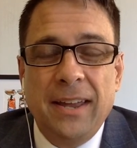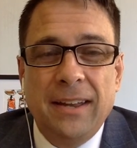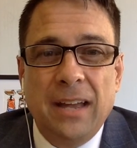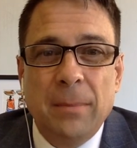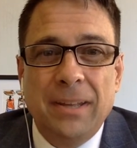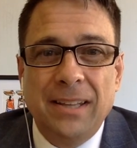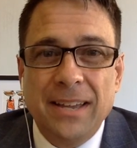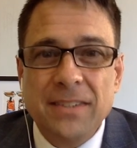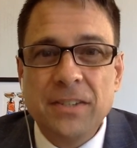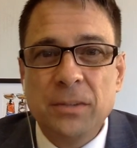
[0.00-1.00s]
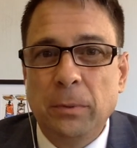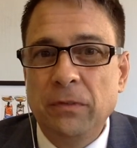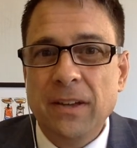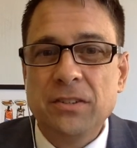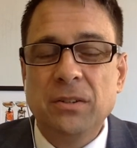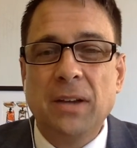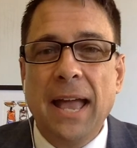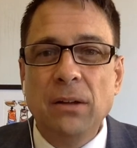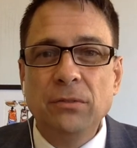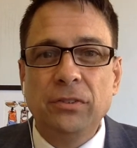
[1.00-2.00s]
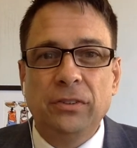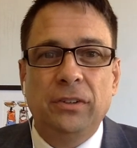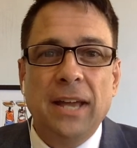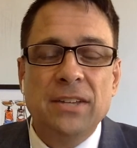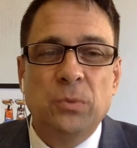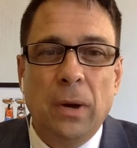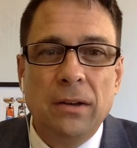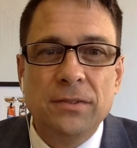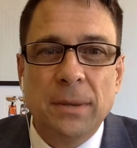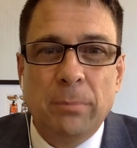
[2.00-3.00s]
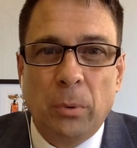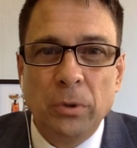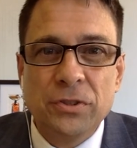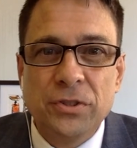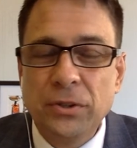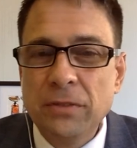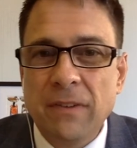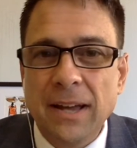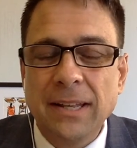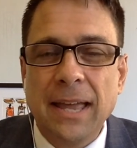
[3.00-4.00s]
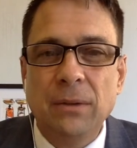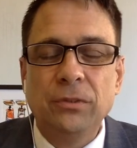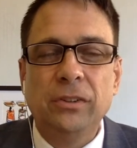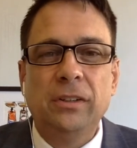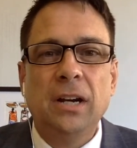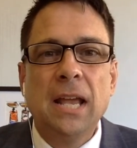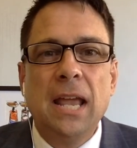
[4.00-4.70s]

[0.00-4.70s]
and I'm a licensed professional counselor as well as a board certified counselor.